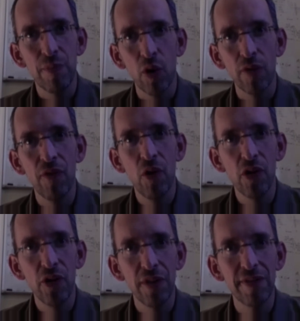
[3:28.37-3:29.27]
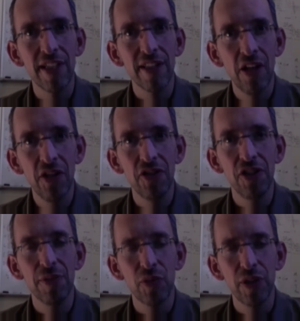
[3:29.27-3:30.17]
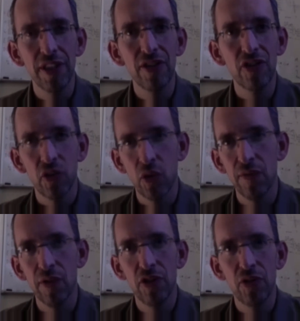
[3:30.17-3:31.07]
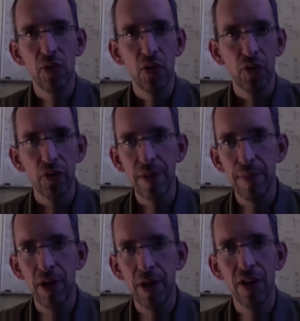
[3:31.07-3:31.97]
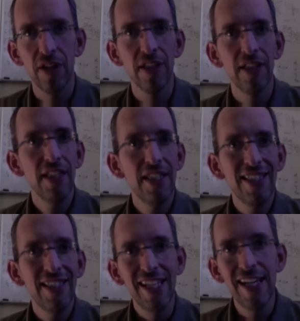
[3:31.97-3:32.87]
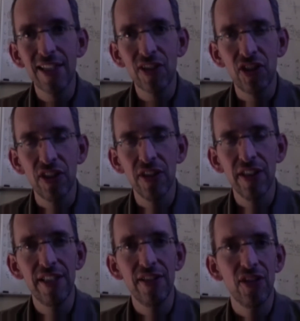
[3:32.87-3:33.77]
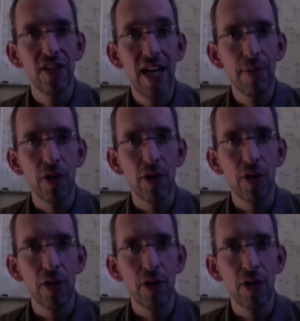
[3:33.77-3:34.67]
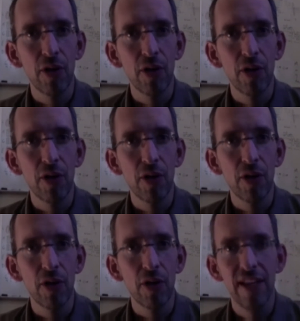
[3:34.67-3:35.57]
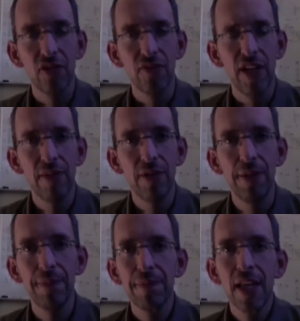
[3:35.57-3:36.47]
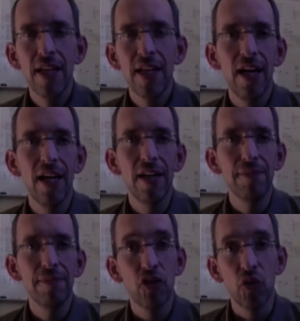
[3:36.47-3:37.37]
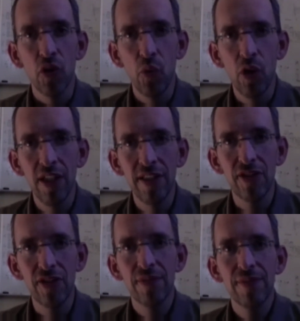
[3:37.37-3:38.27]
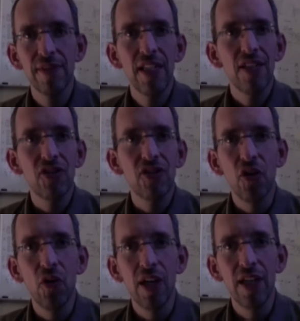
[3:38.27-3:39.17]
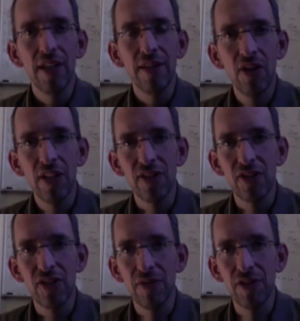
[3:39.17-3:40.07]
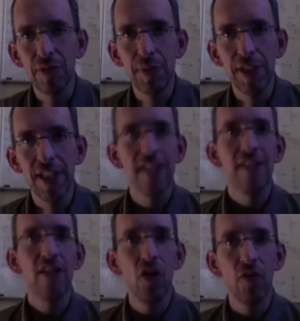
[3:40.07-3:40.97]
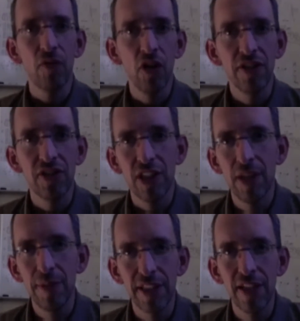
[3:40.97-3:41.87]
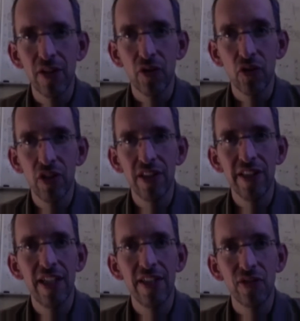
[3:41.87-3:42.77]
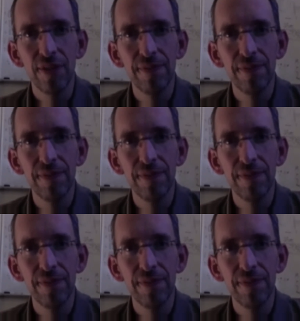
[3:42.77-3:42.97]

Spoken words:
portfolio of technology between Store Virtual, 3-PAR, the X series, you know, the Ibex gear, the X9000 family, Store Once. So all that stuff seems to be hitting on all fronts and coming together really nicely.